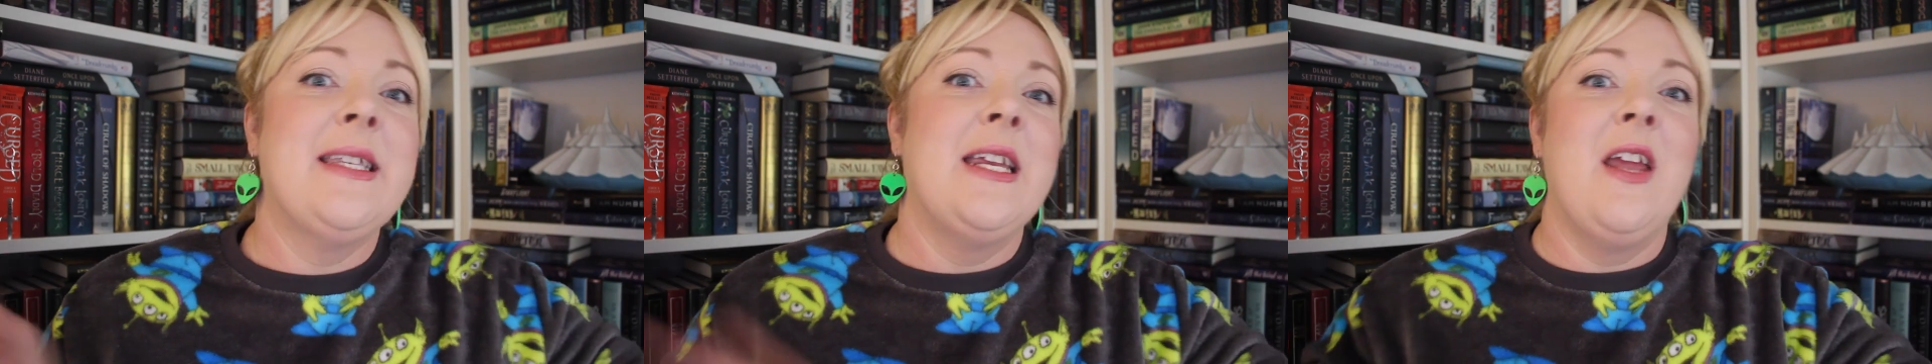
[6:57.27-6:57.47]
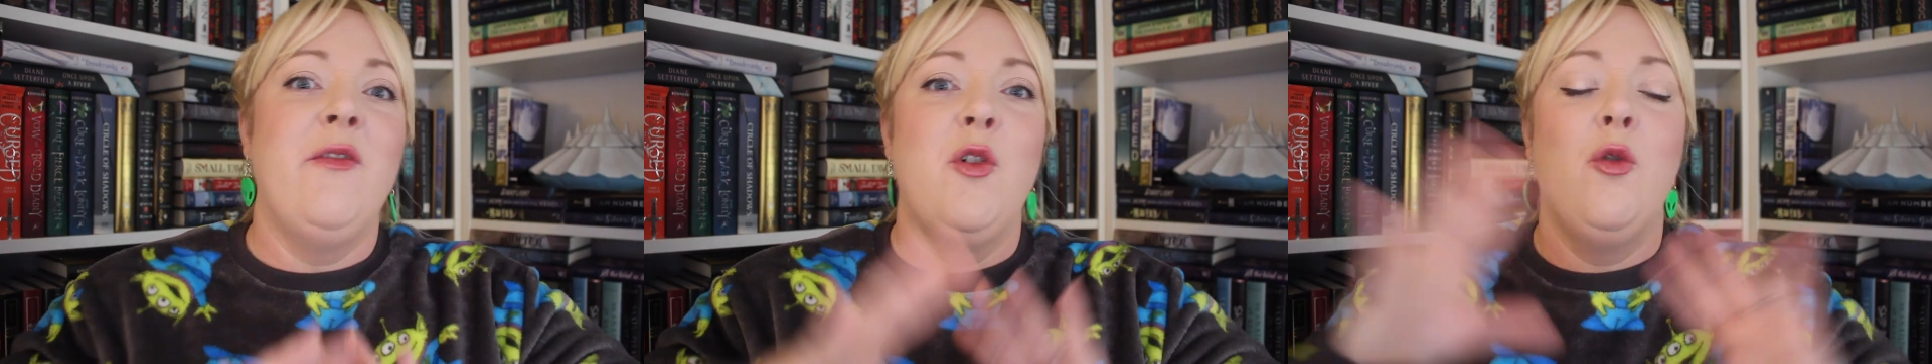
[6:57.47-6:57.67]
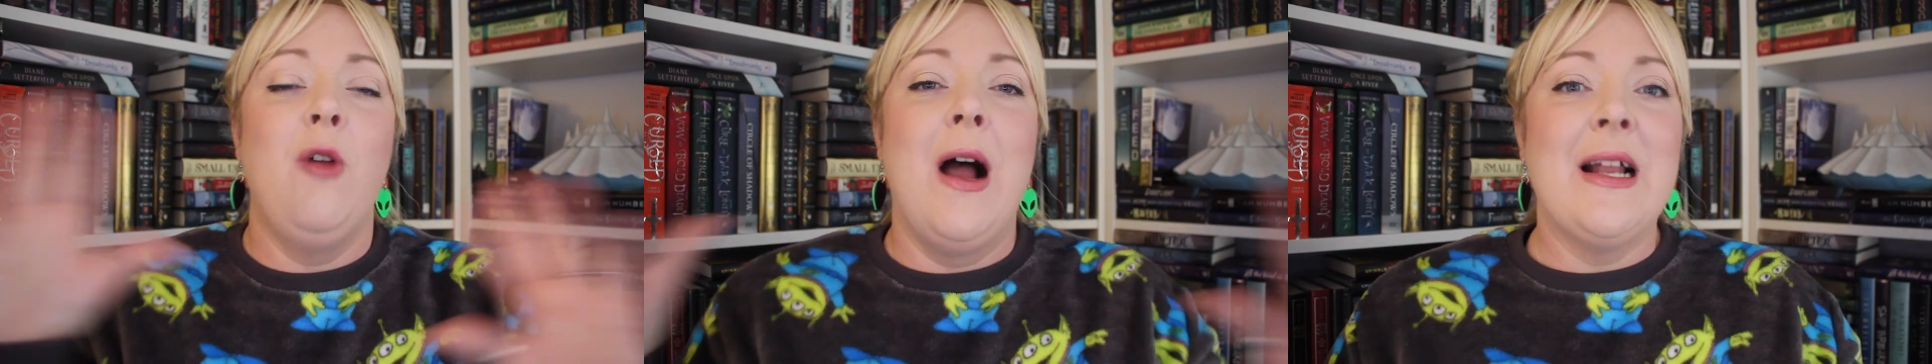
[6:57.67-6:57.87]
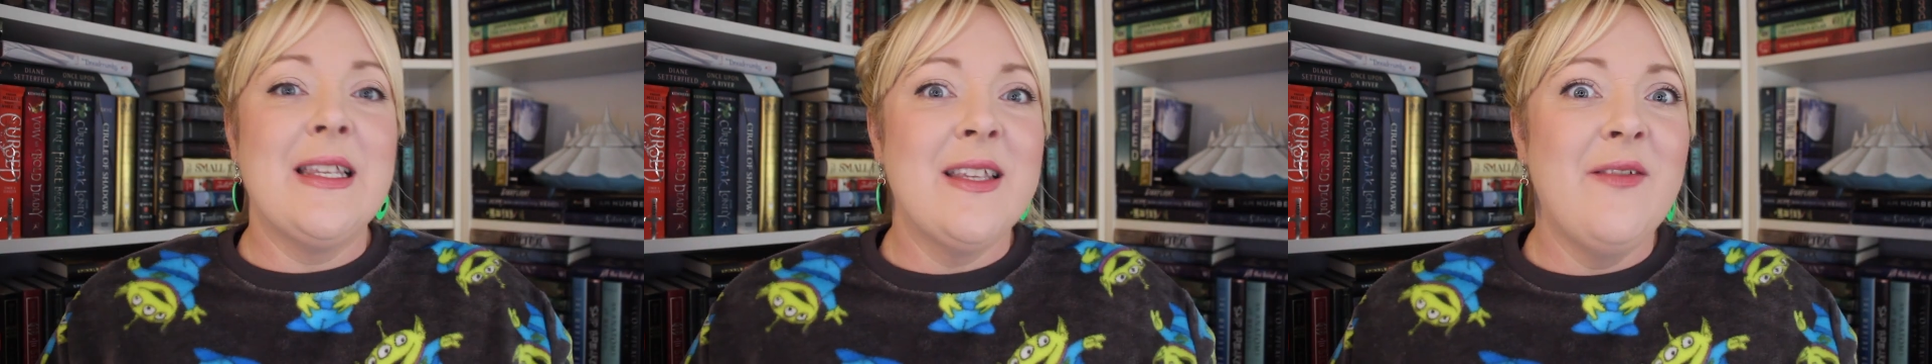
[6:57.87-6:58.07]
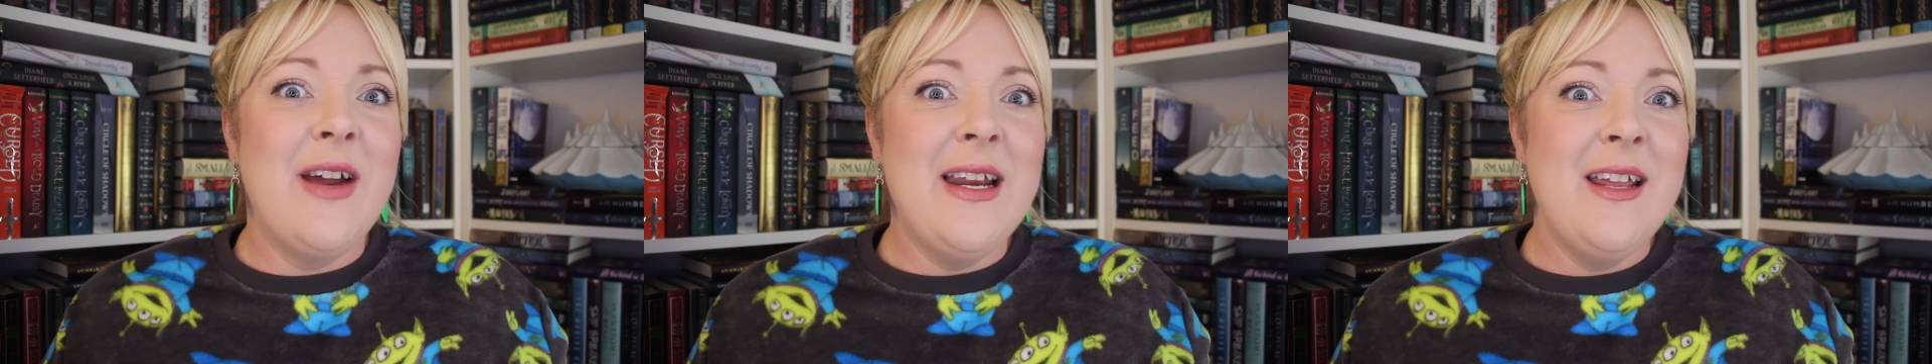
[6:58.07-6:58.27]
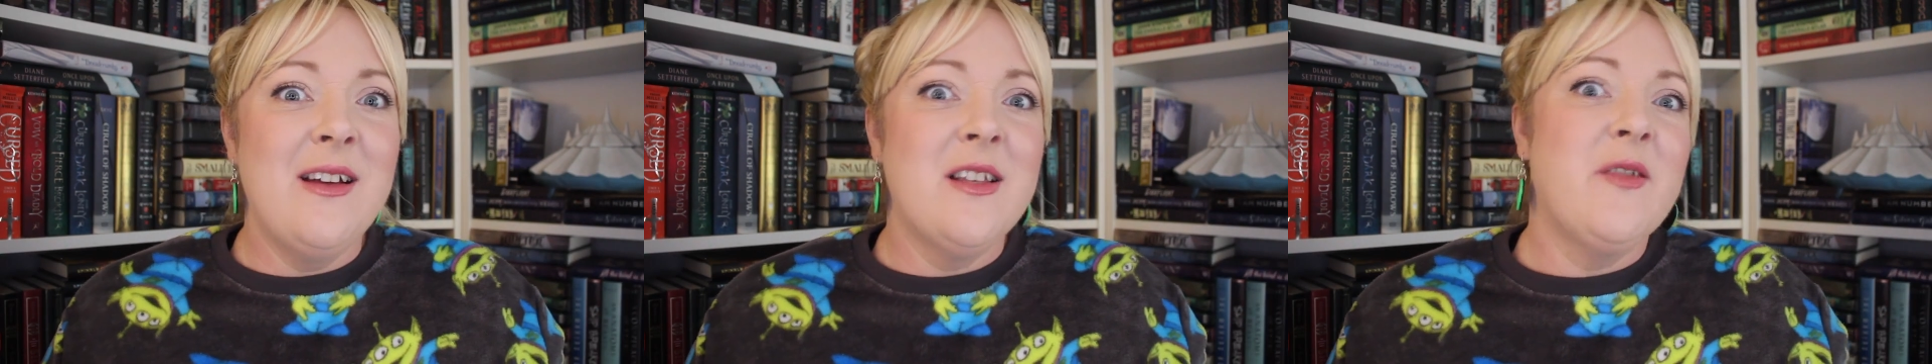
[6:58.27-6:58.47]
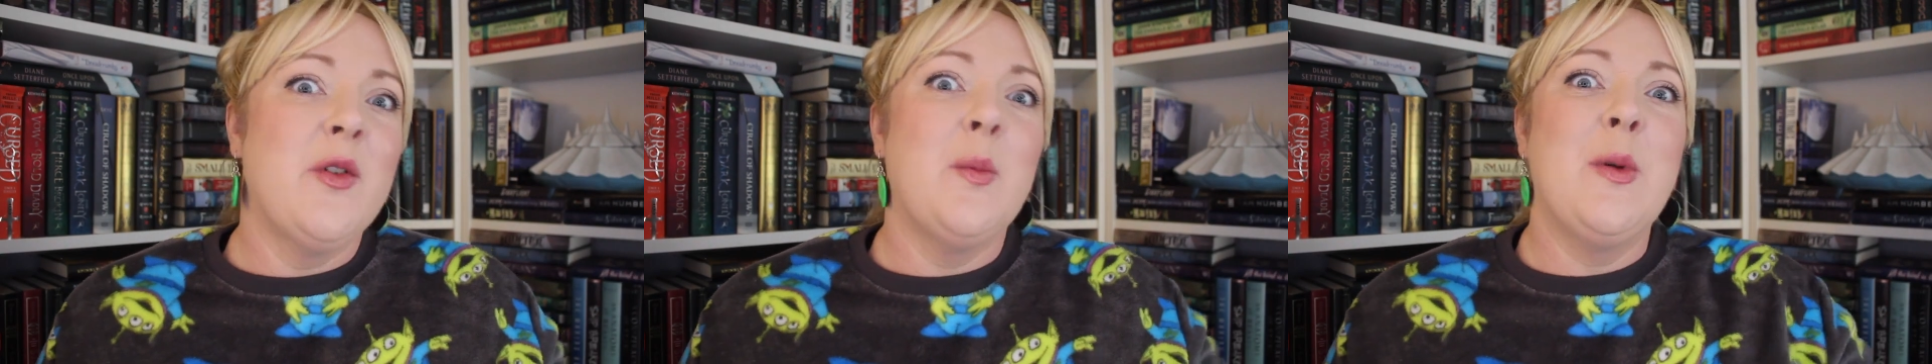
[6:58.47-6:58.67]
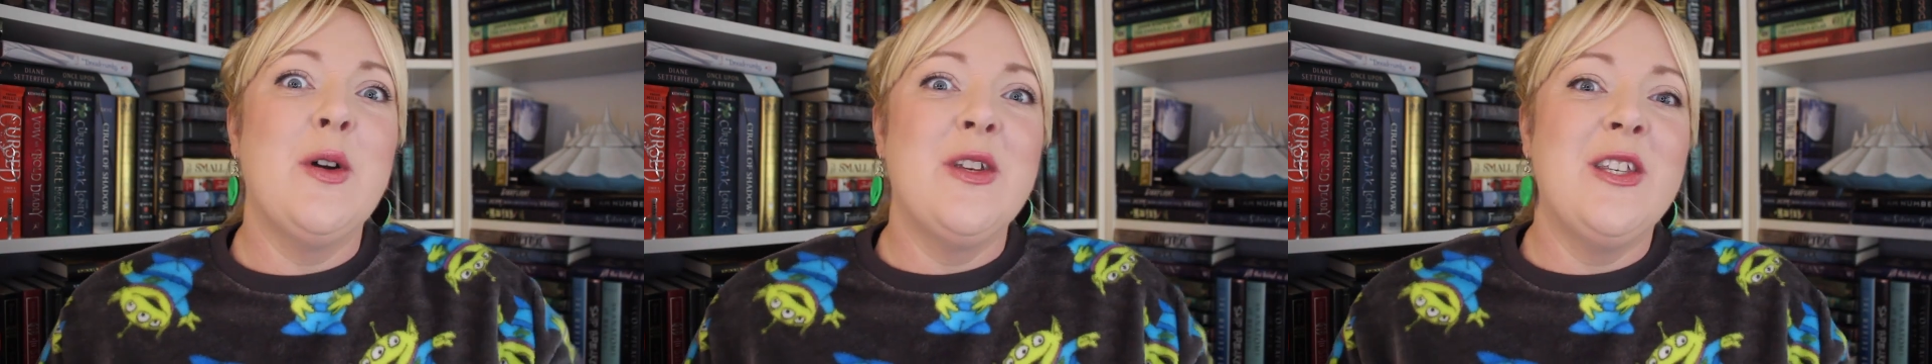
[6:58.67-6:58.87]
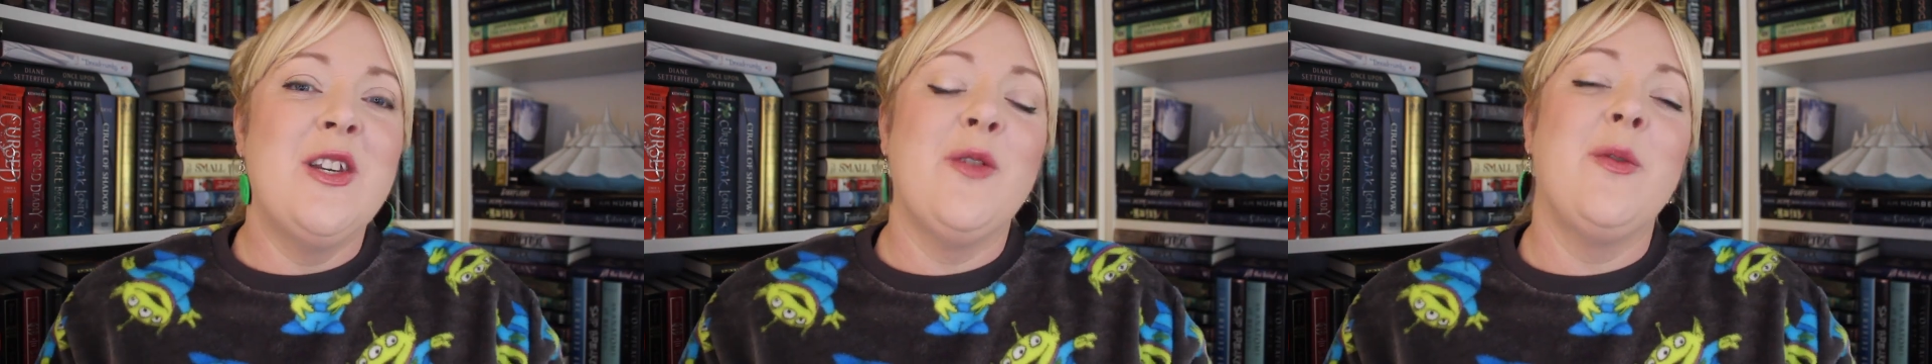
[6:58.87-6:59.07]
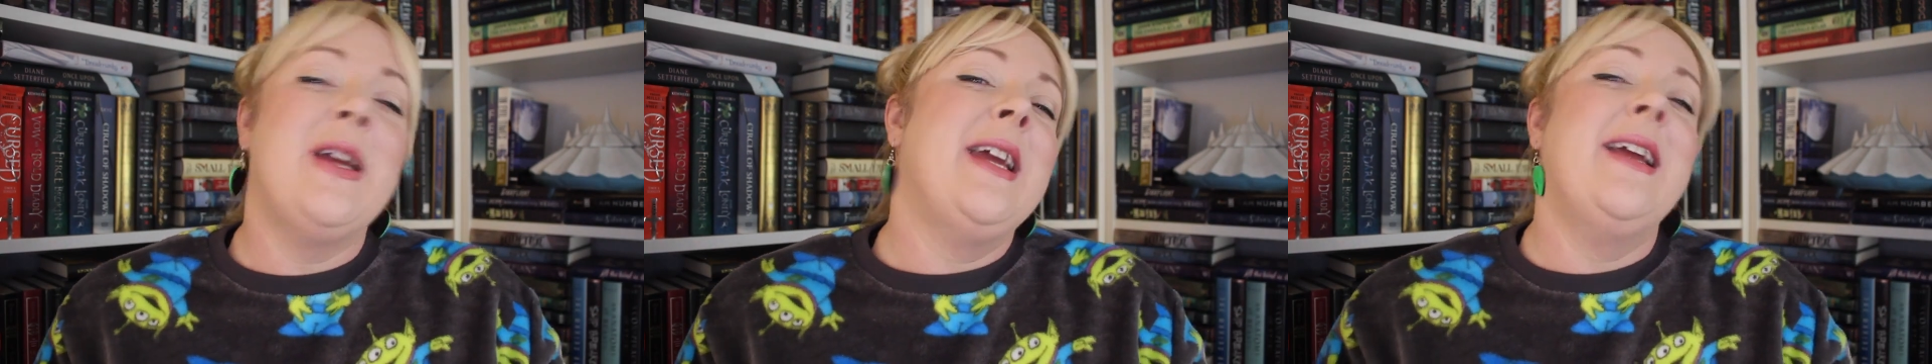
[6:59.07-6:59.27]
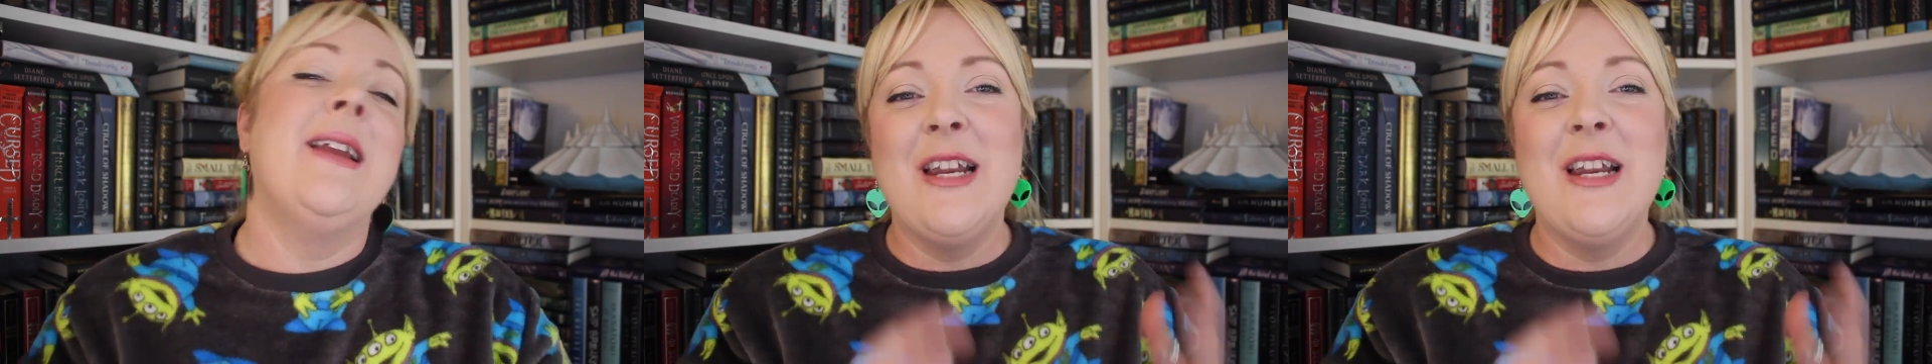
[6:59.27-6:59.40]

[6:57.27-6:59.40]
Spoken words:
to give you lots of ideas for books to read.